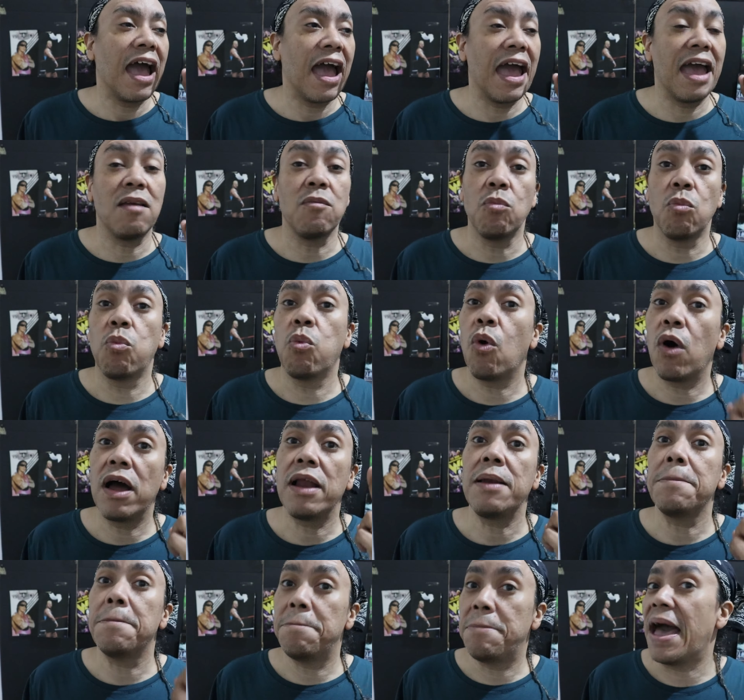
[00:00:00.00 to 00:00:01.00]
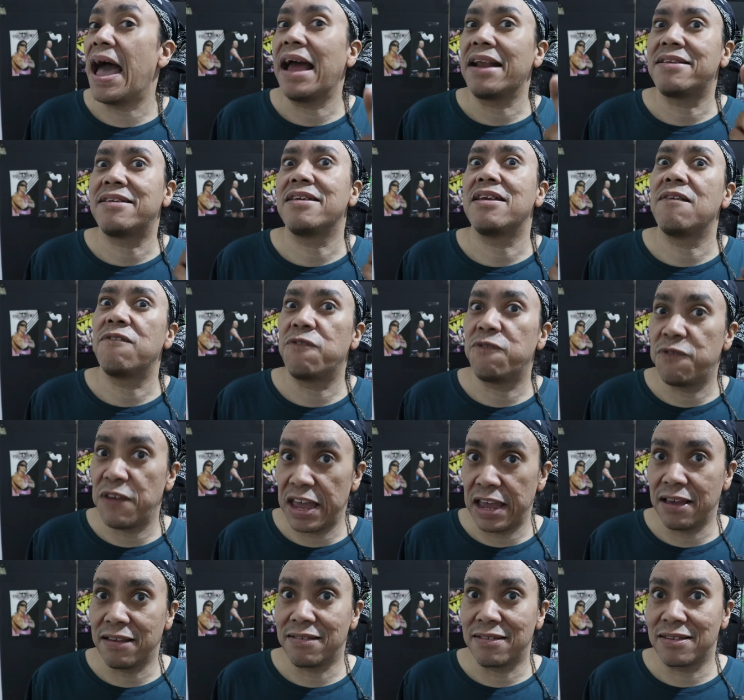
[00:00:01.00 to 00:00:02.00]
and one bat to the
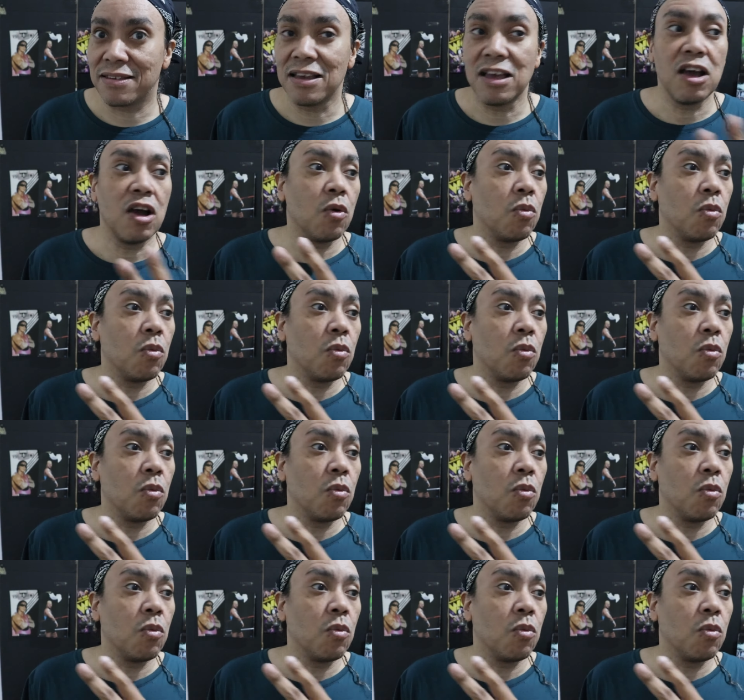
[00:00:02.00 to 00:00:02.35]
face,